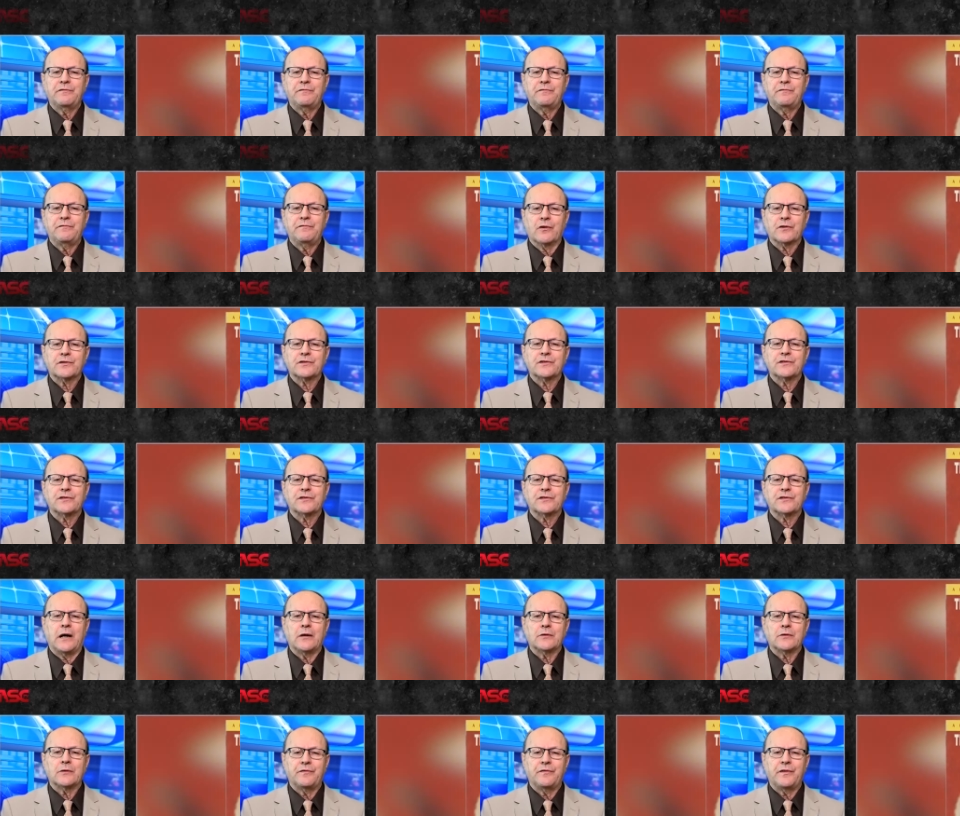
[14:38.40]
forces
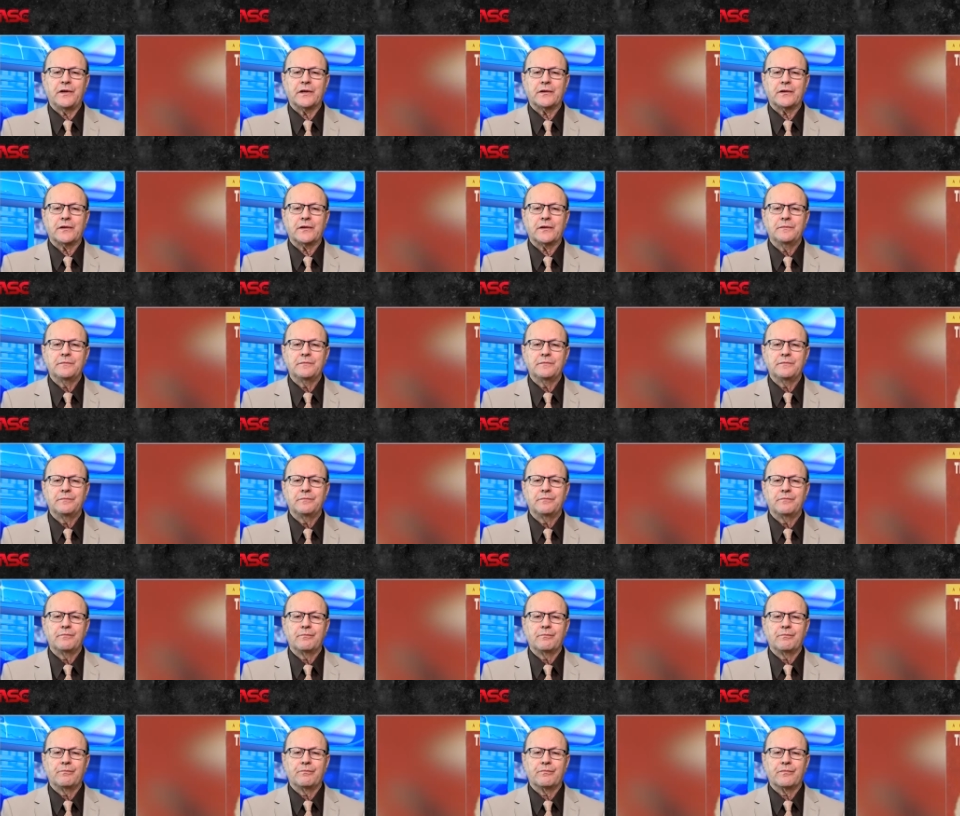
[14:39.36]
outfit.
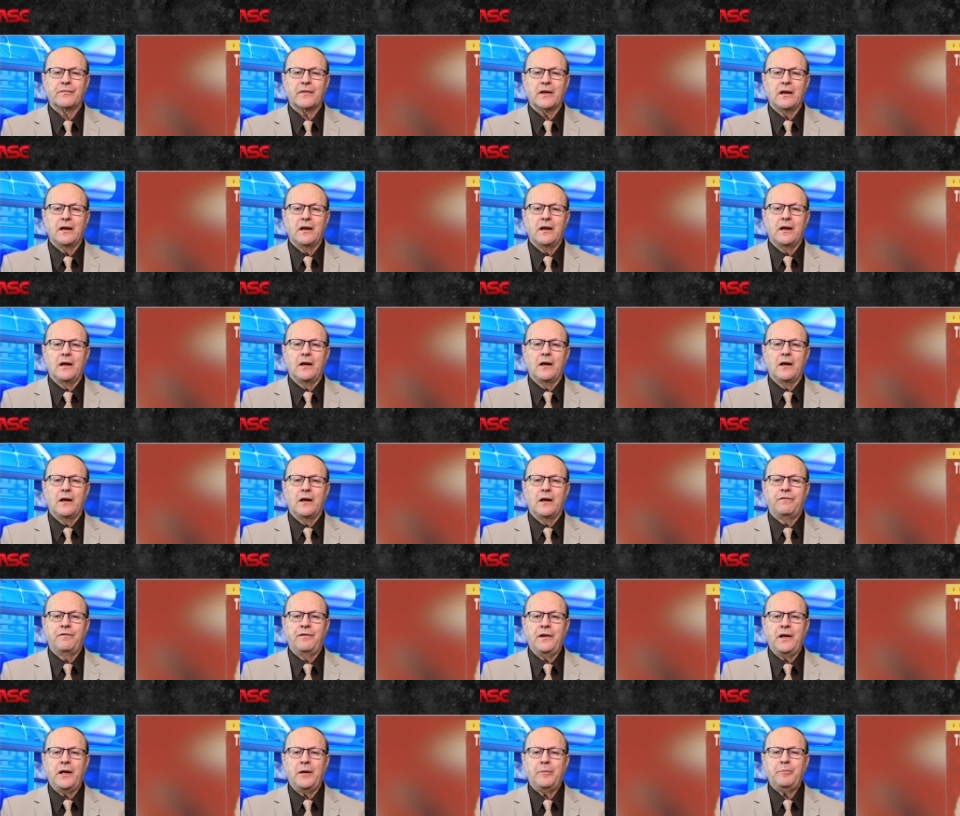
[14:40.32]

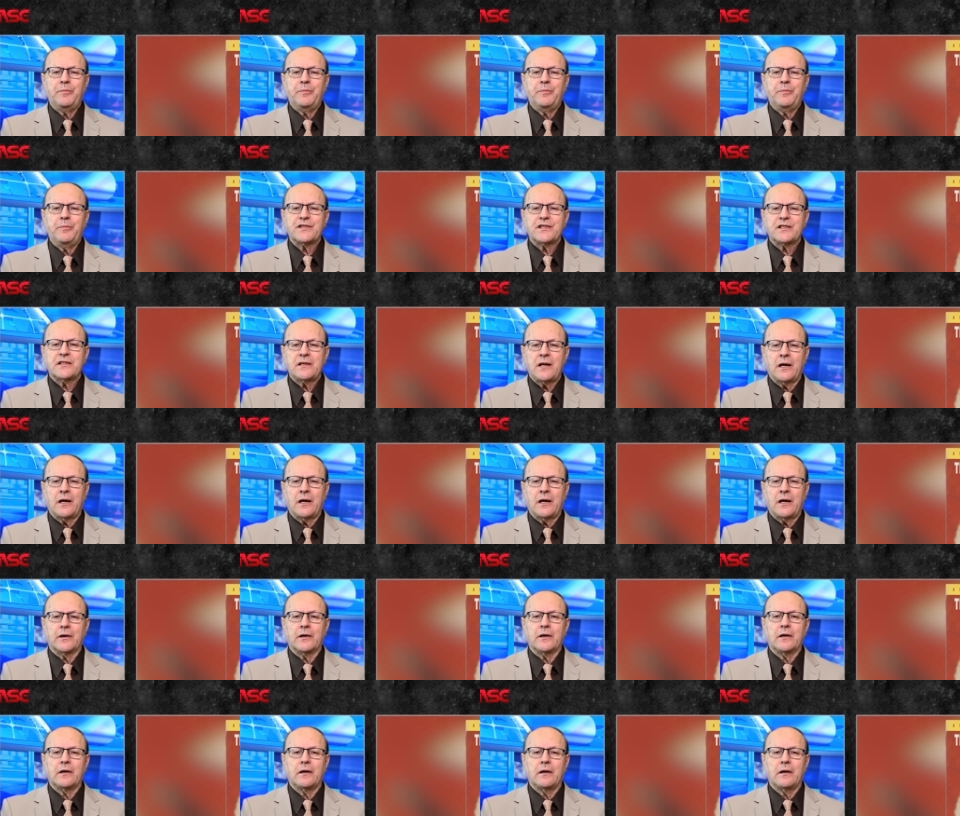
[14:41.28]
Philip
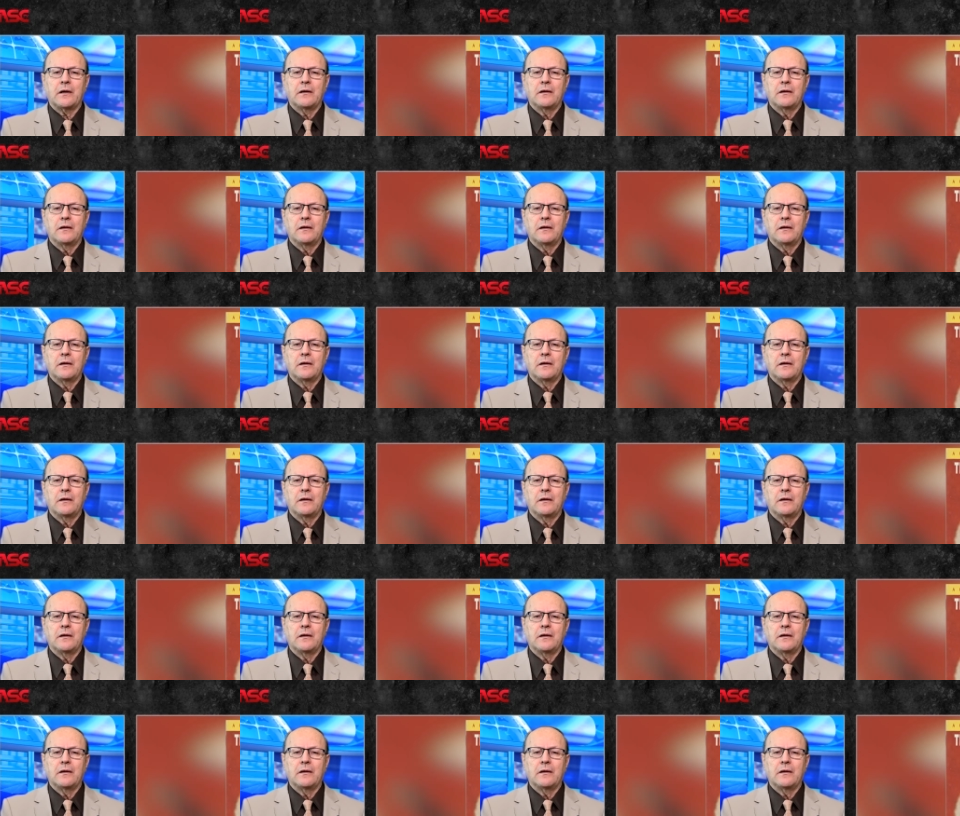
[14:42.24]
Stoddard,